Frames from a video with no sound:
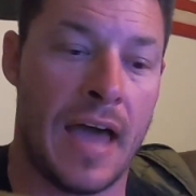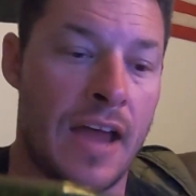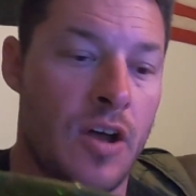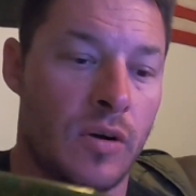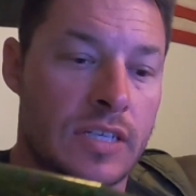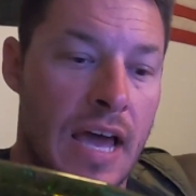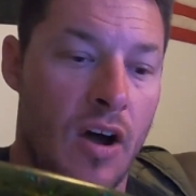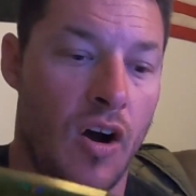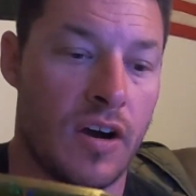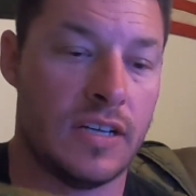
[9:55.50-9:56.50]
I know it's
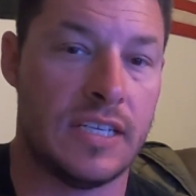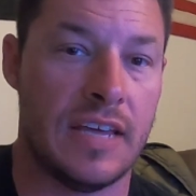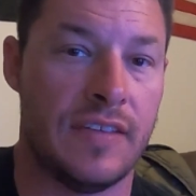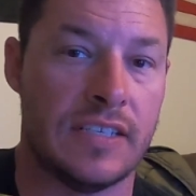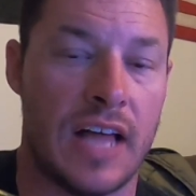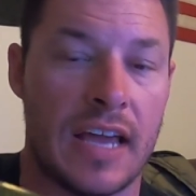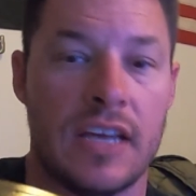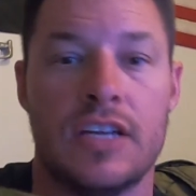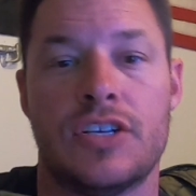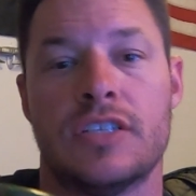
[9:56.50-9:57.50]
kind of hard to see in these light
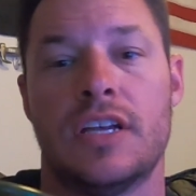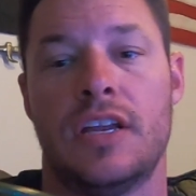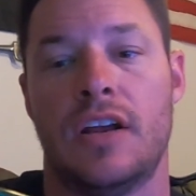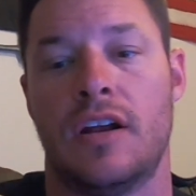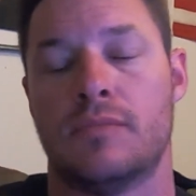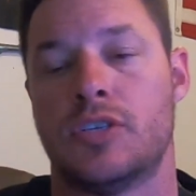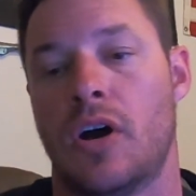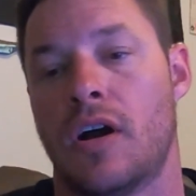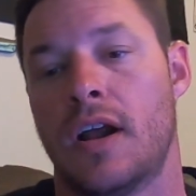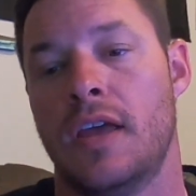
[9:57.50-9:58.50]
conditions in here, and I'm
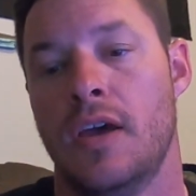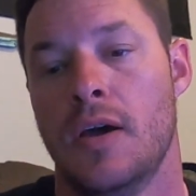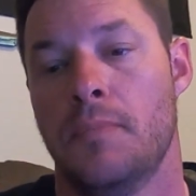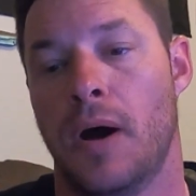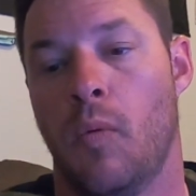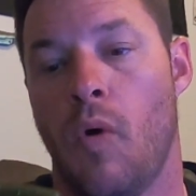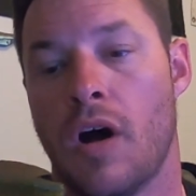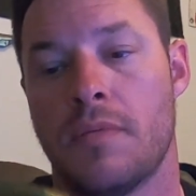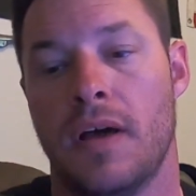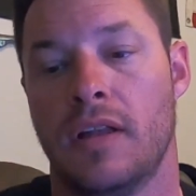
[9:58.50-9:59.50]
sorry, but
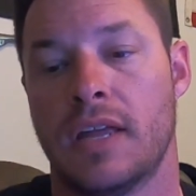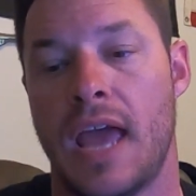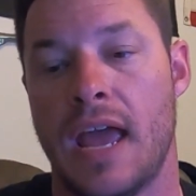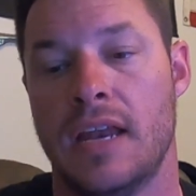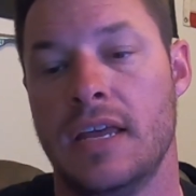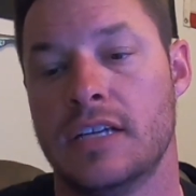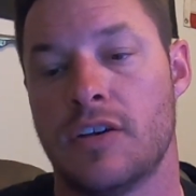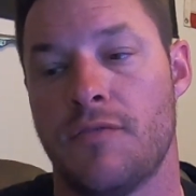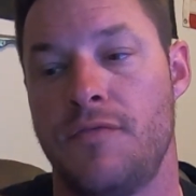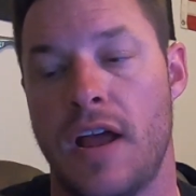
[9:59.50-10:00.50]
watermelon candy
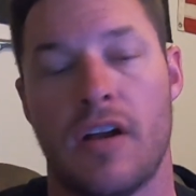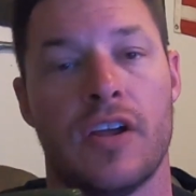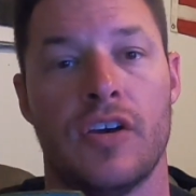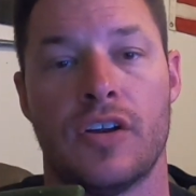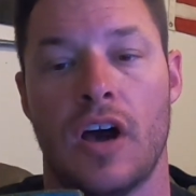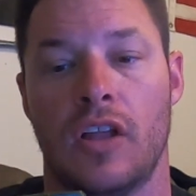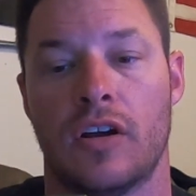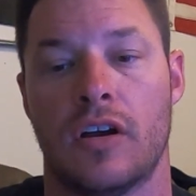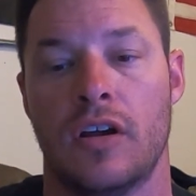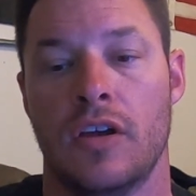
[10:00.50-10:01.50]
is a very good
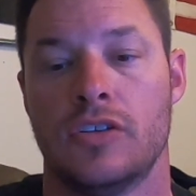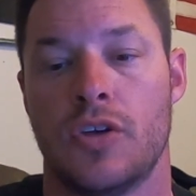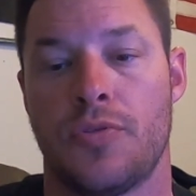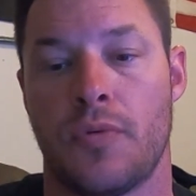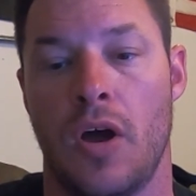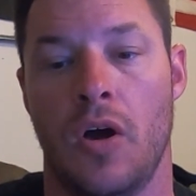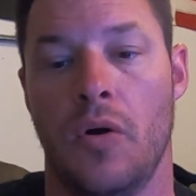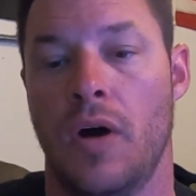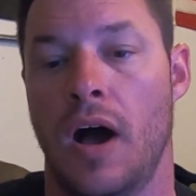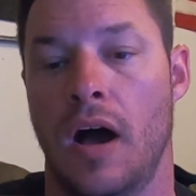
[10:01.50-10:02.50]
color to
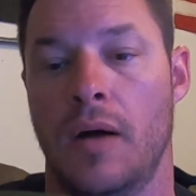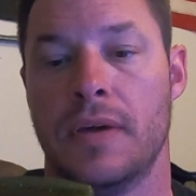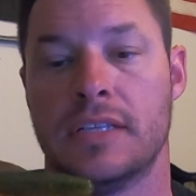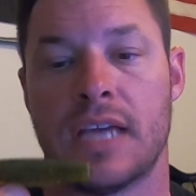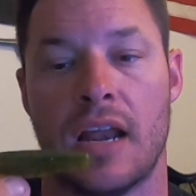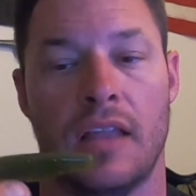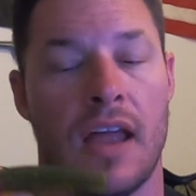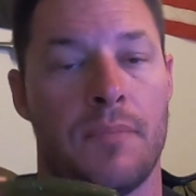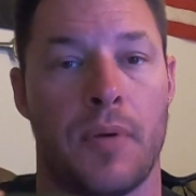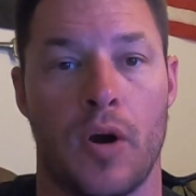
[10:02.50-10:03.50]
throw. It's got a
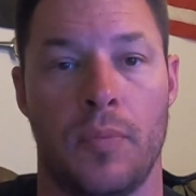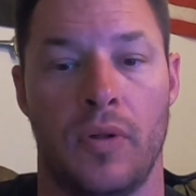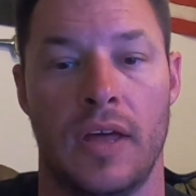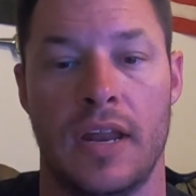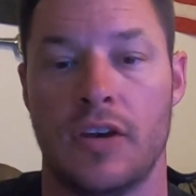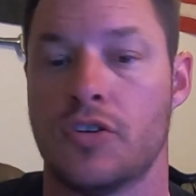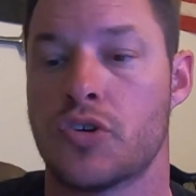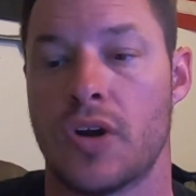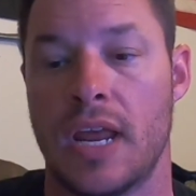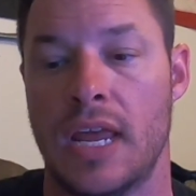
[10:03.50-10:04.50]
lot of purple in it and
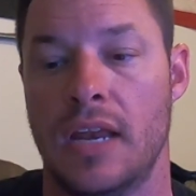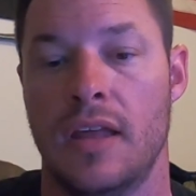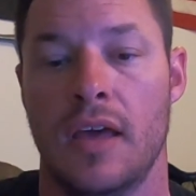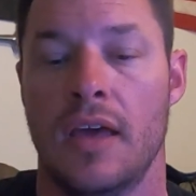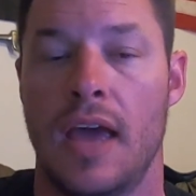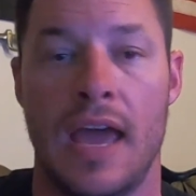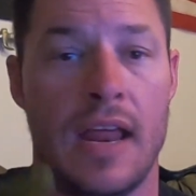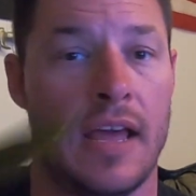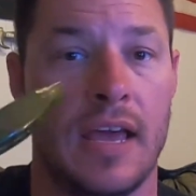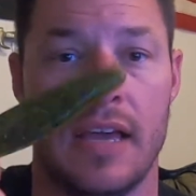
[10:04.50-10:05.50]
green,
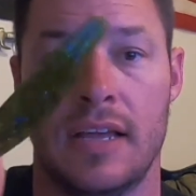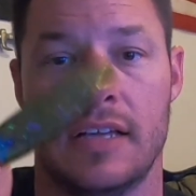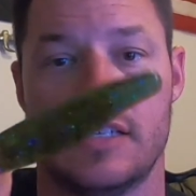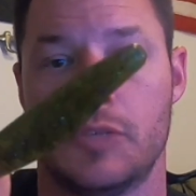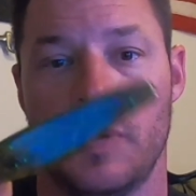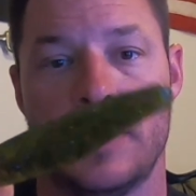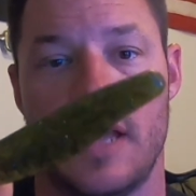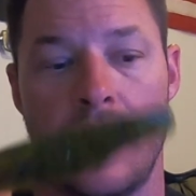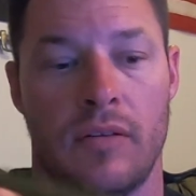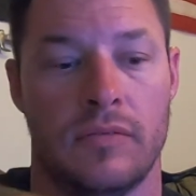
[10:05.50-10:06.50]
and it's a split
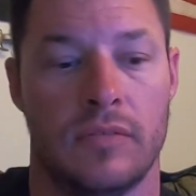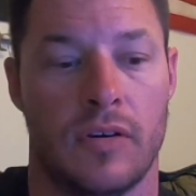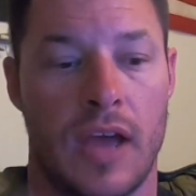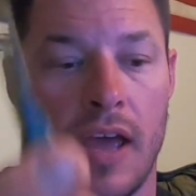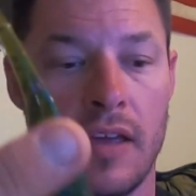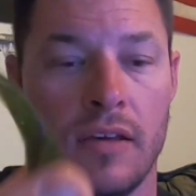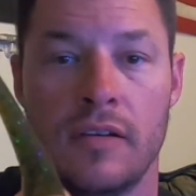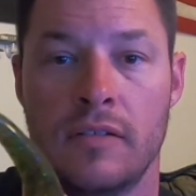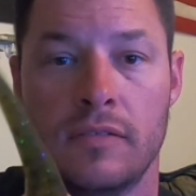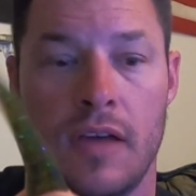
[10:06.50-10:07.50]
tail, okay?
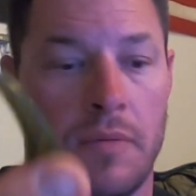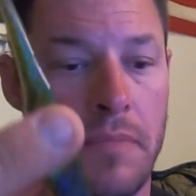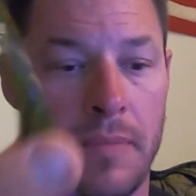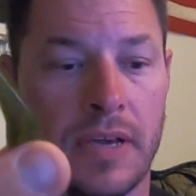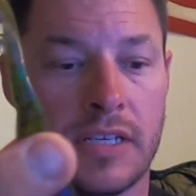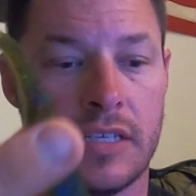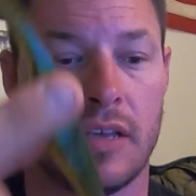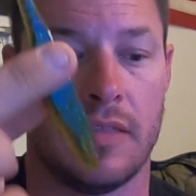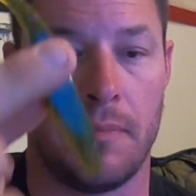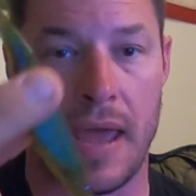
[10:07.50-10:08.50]
It mimics
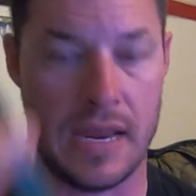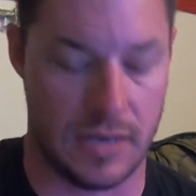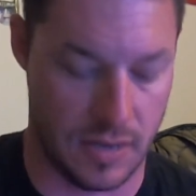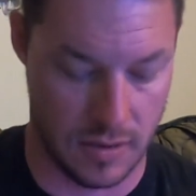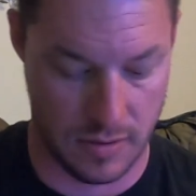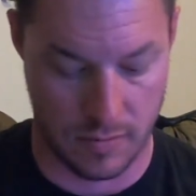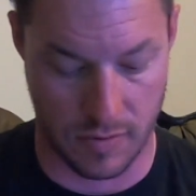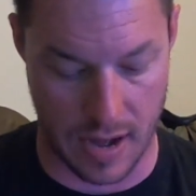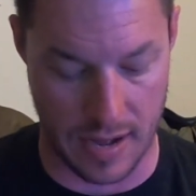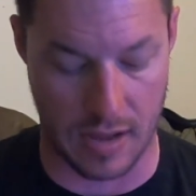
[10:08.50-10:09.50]
the bait
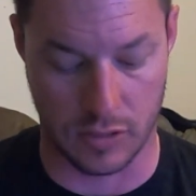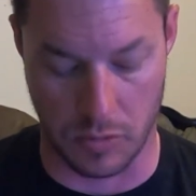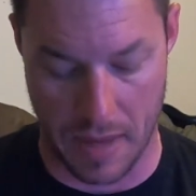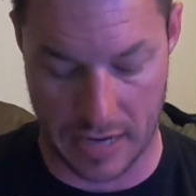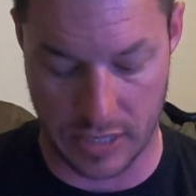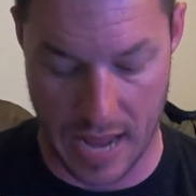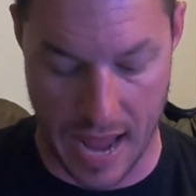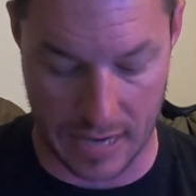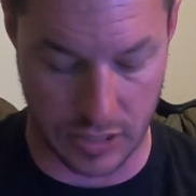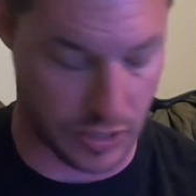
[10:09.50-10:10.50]
right now, so match the
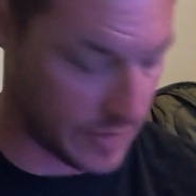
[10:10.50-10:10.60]
hatch.